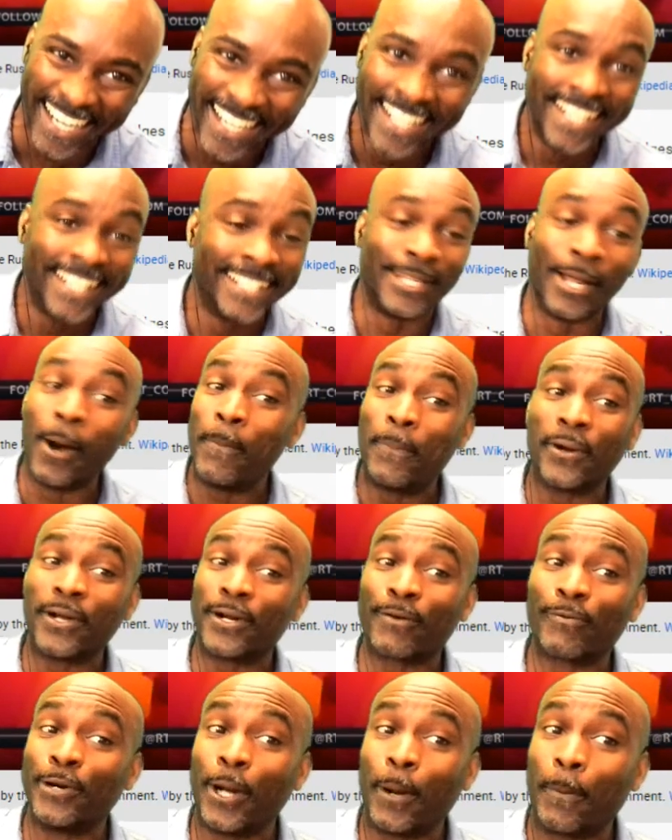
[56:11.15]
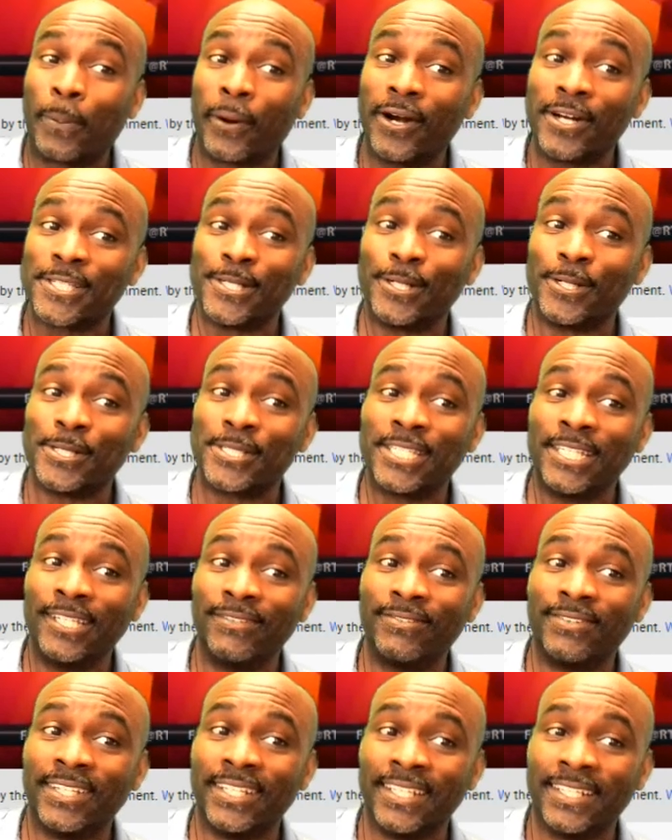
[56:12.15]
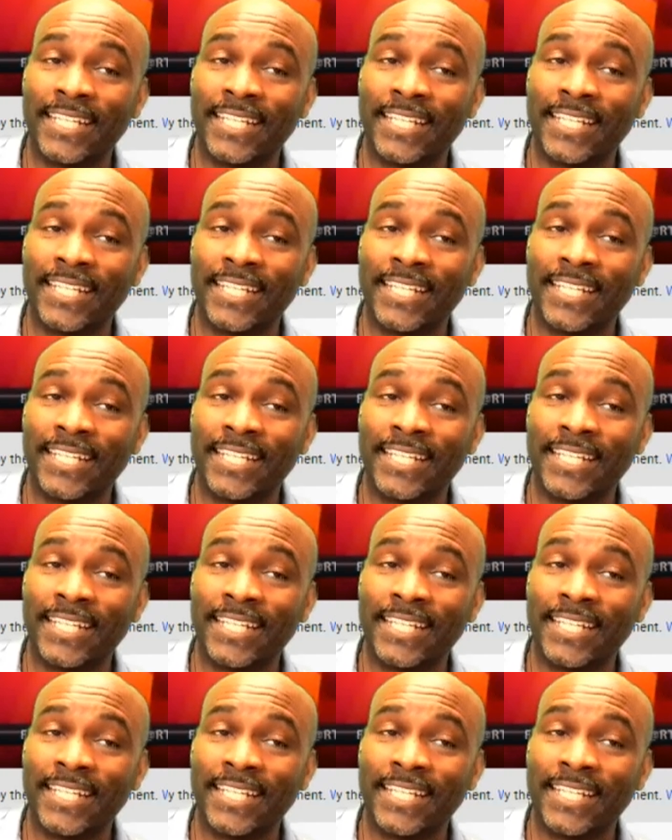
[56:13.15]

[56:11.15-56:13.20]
Don't put a real person on TV.